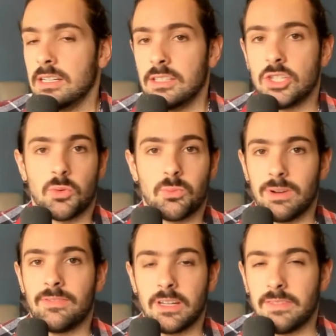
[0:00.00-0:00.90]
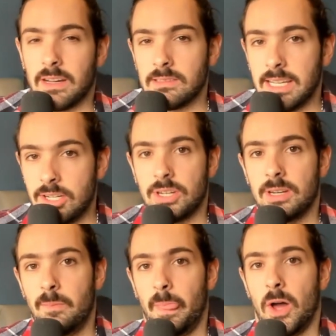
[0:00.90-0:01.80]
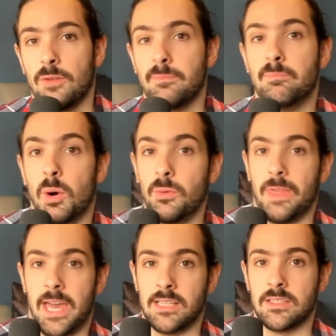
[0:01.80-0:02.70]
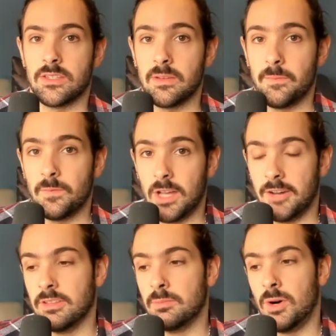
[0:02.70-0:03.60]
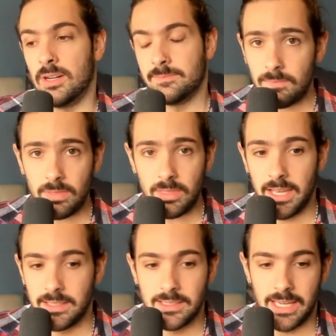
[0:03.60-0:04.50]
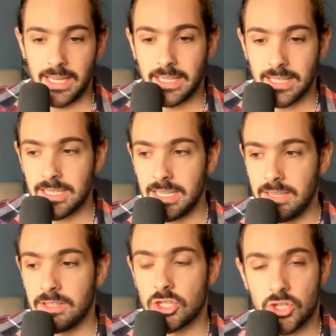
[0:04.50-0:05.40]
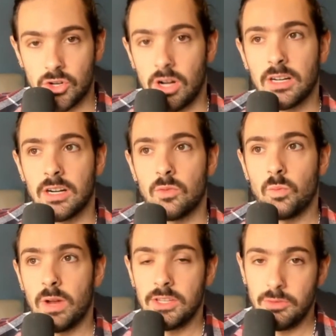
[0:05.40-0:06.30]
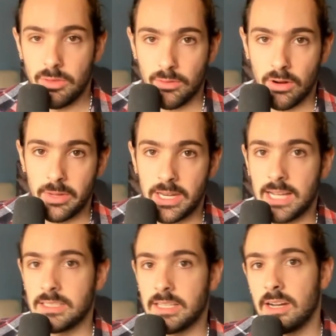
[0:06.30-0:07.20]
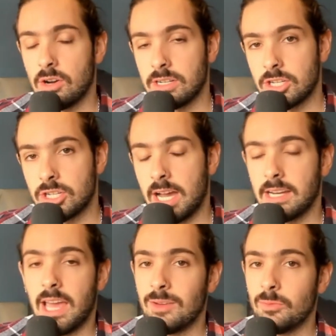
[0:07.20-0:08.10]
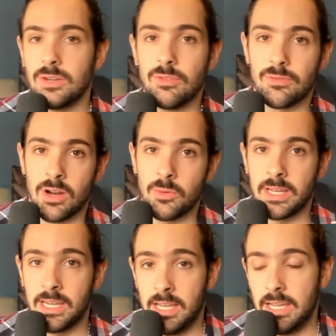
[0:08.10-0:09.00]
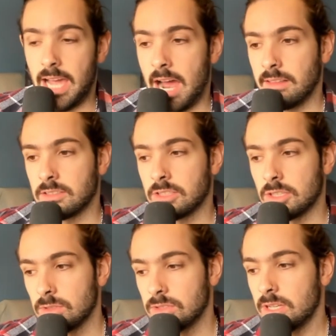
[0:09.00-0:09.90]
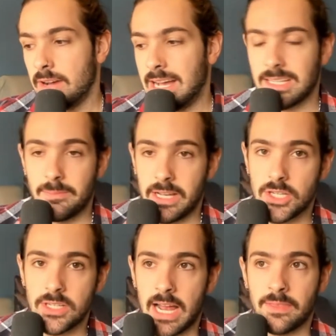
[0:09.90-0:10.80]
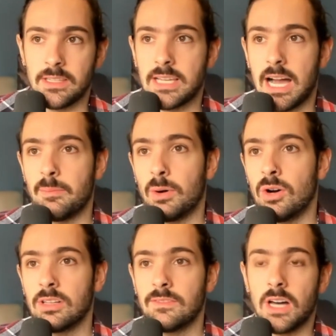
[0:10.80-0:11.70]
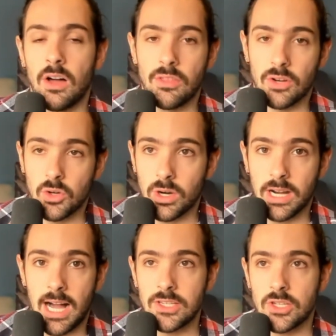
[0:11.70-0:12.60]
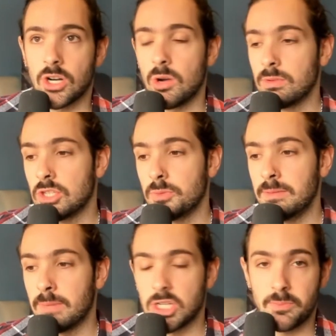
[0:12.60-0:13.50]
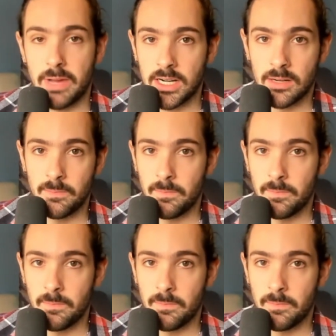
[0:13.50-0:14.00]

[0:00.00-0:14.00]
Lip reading: terrific foundation on both ends of the ball. And it gets even stronger when you throw in Isaiah Hartenstein and when you throw in Alex Caruso. As I mentioned at the top, all of the other core guys are going to be much better